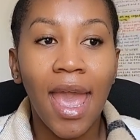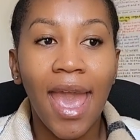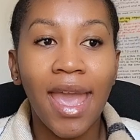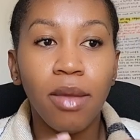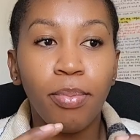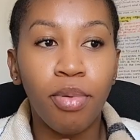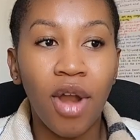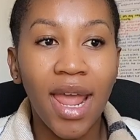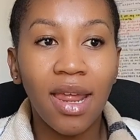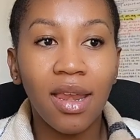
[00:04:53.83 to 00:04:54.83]
a
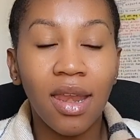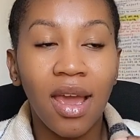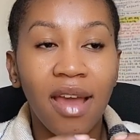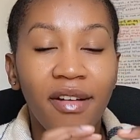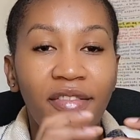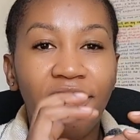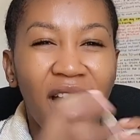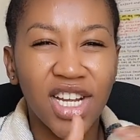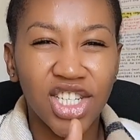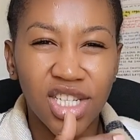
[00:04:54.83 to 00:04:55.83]
brain
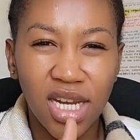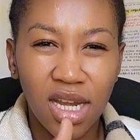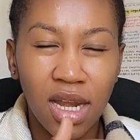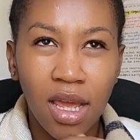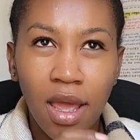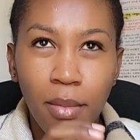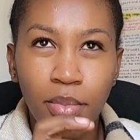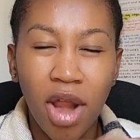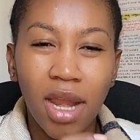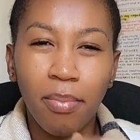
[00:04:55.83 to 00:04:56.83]
function,
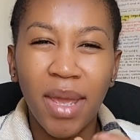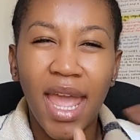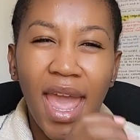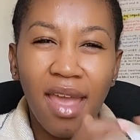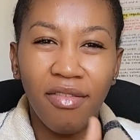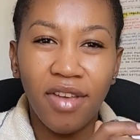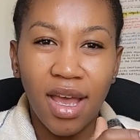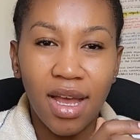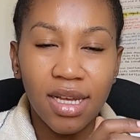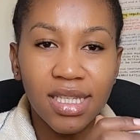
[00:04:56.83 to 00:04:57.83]
brain
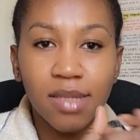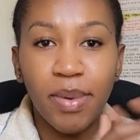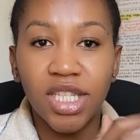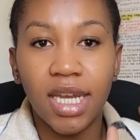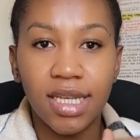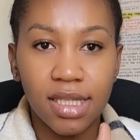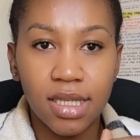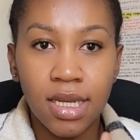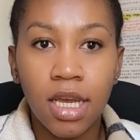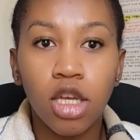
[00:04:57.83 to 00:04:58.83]
behavior
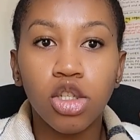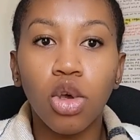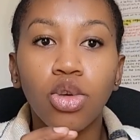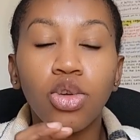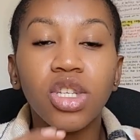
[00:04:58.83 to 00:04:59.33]
specialist. So you